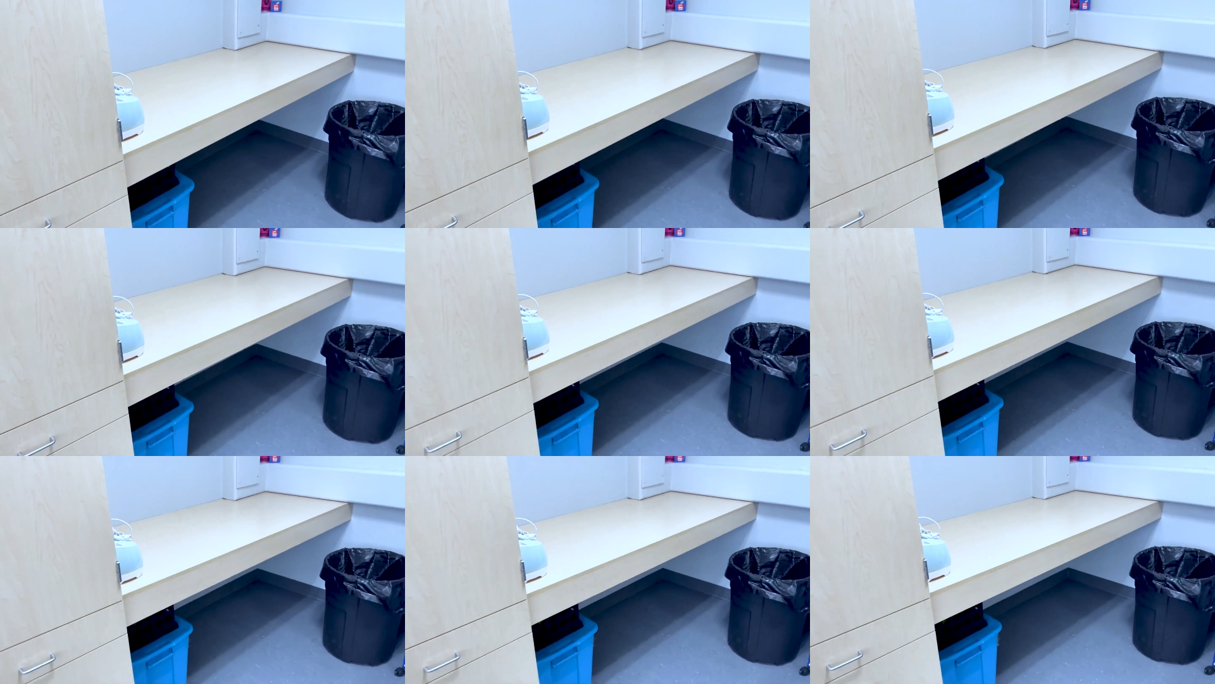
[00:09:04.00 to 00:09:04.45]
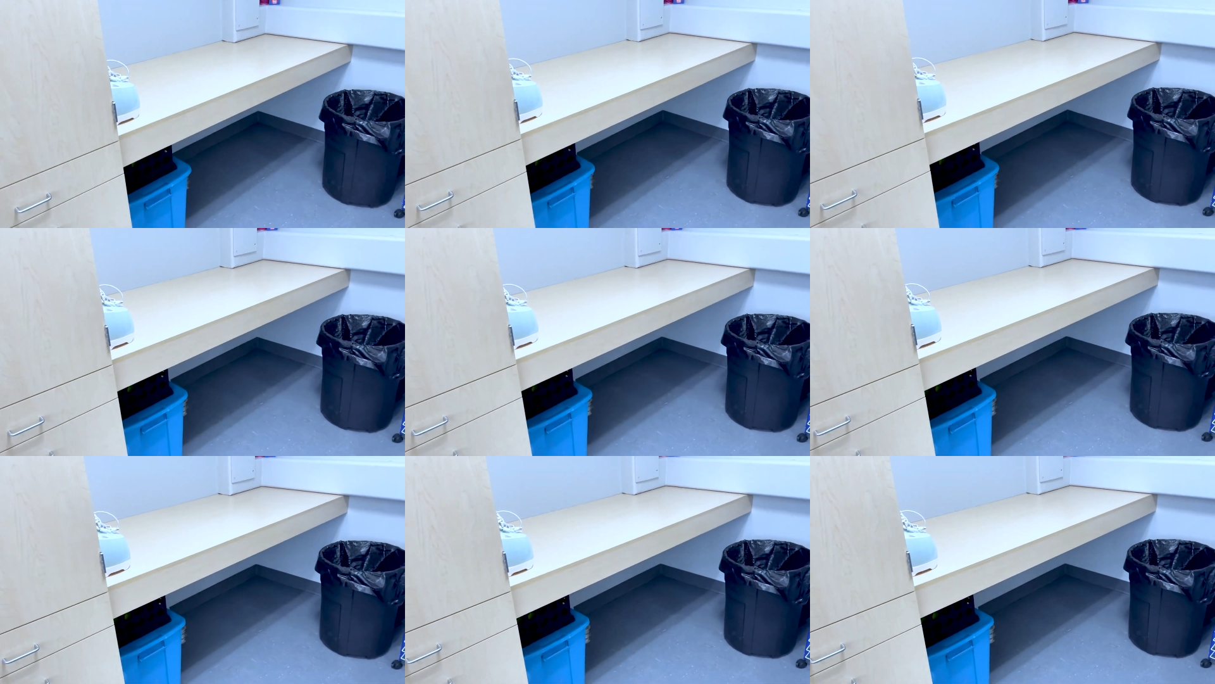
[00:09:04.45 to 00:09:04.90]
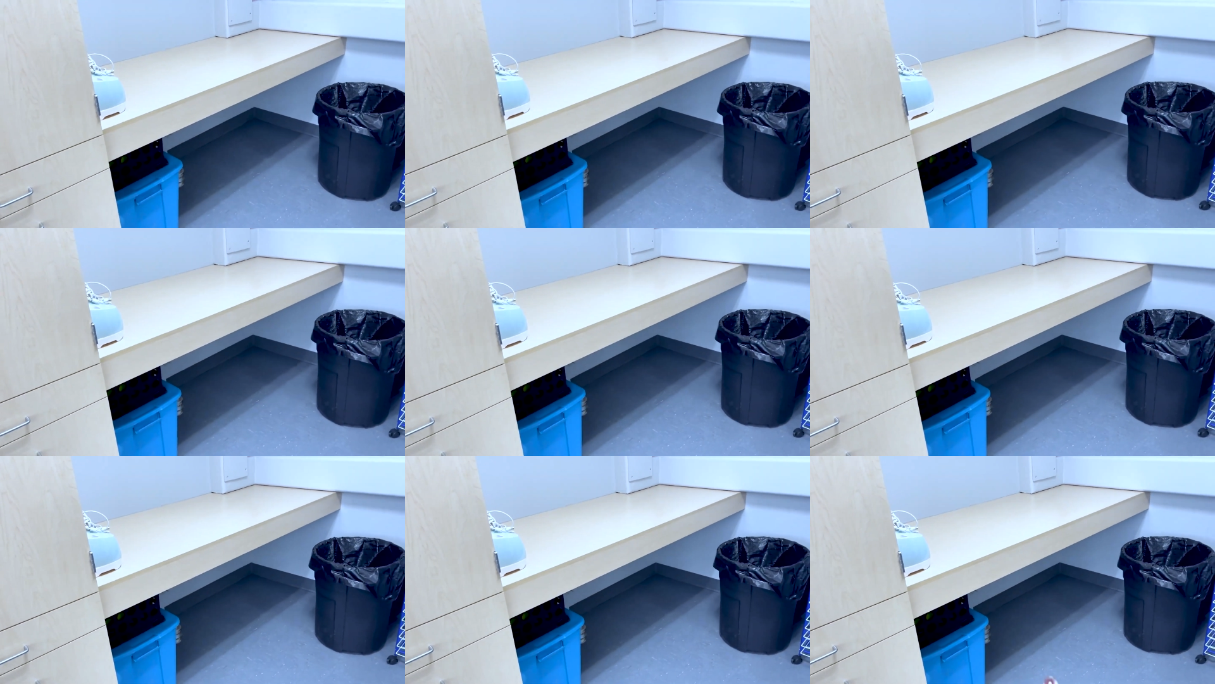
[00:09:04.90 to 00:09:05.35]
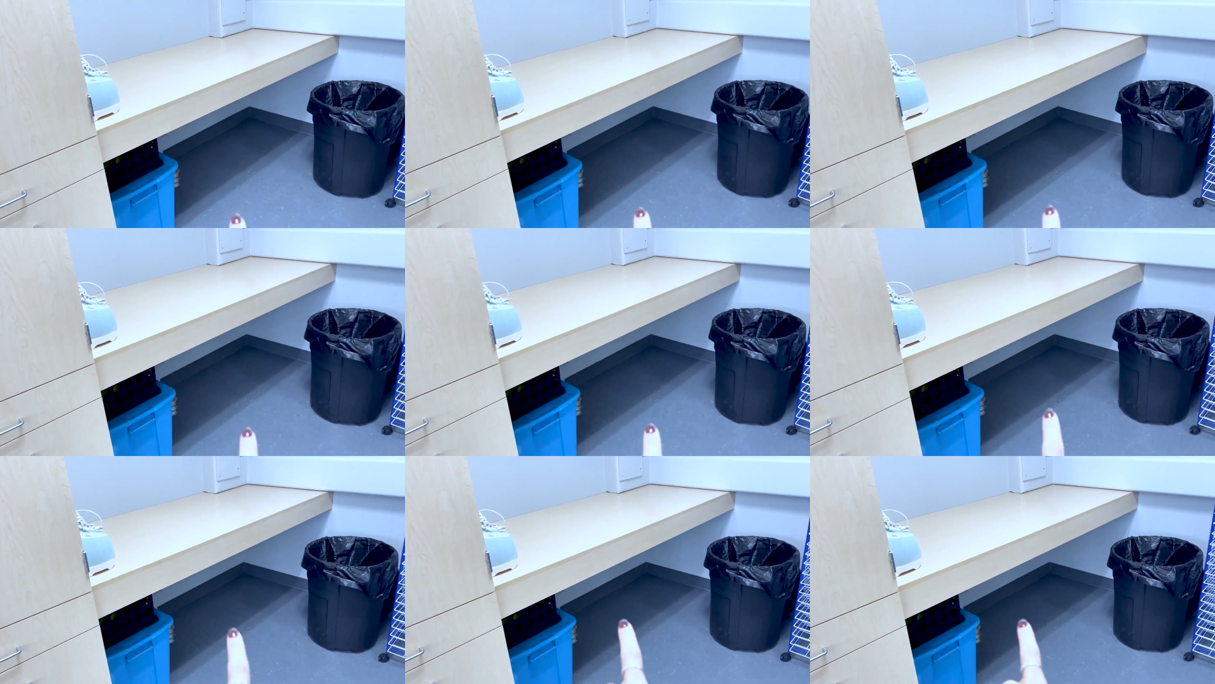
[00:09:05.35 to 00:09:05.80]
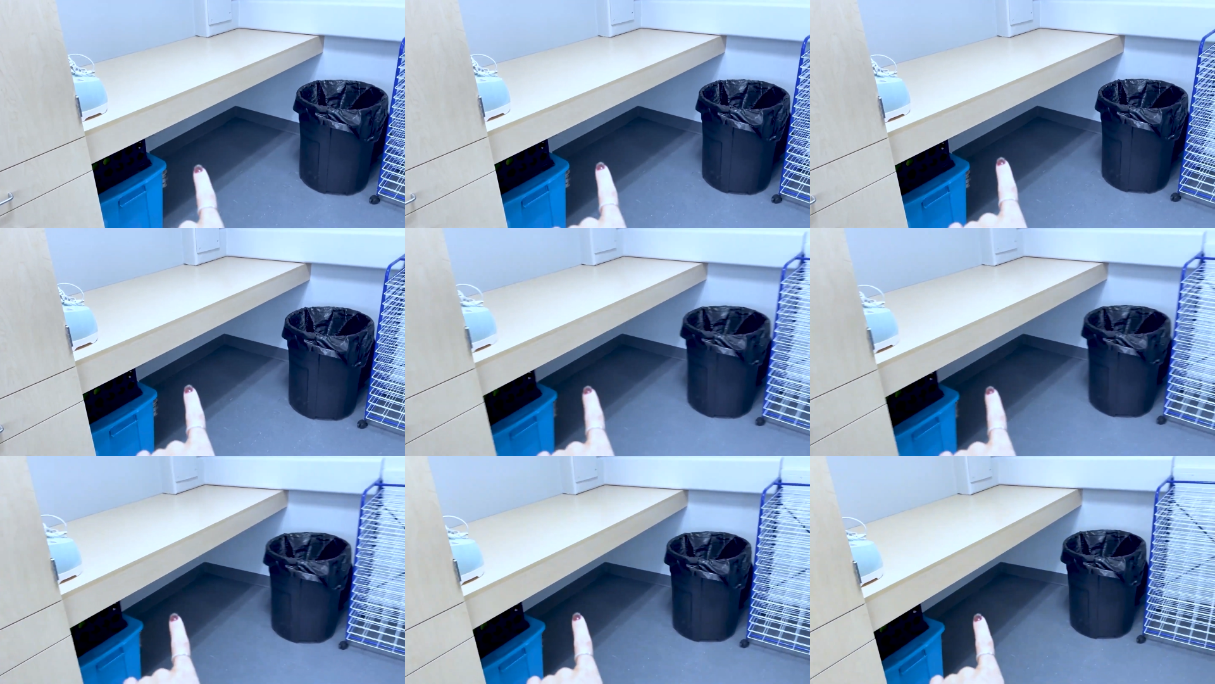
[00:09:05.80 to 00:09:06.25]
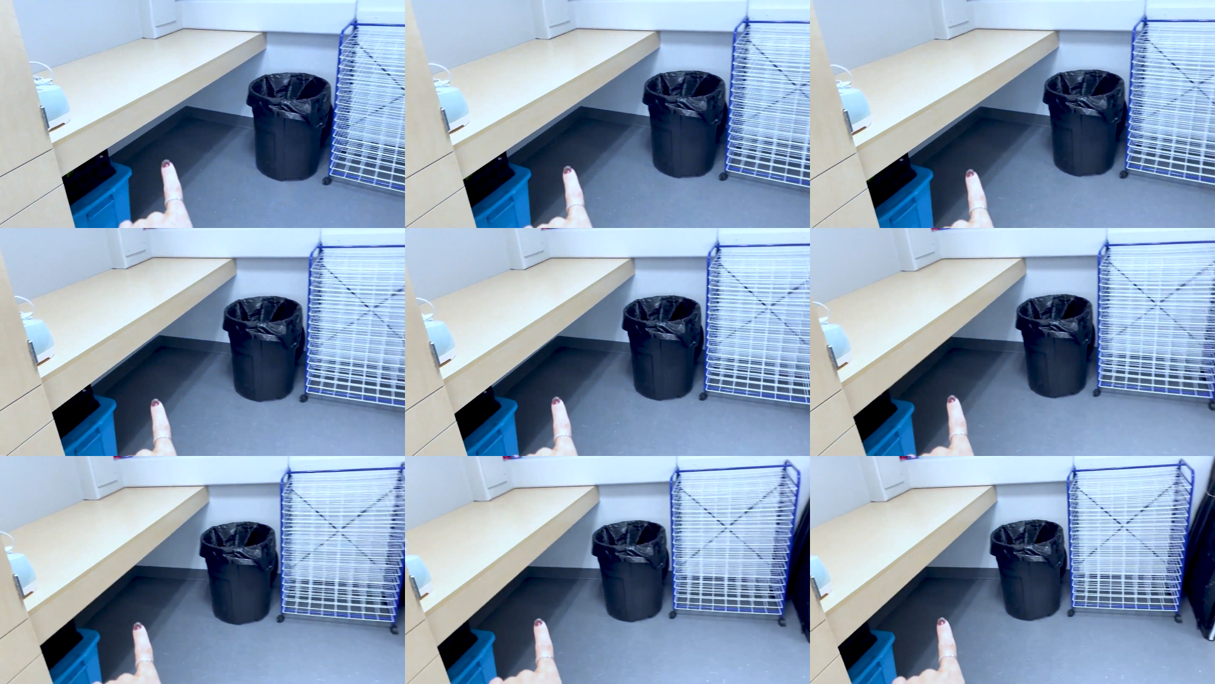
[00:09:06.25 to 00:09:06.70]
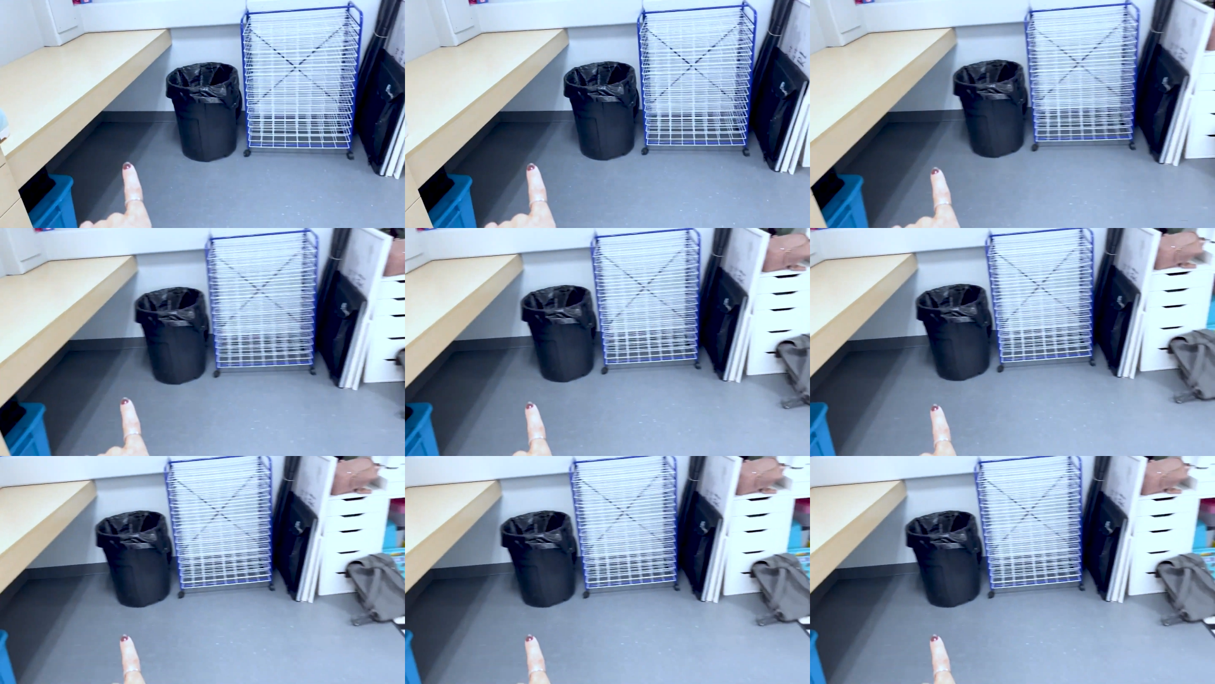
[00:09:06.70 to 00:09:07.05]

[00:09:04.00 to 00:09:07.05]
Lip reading: [unreadable: no face in view]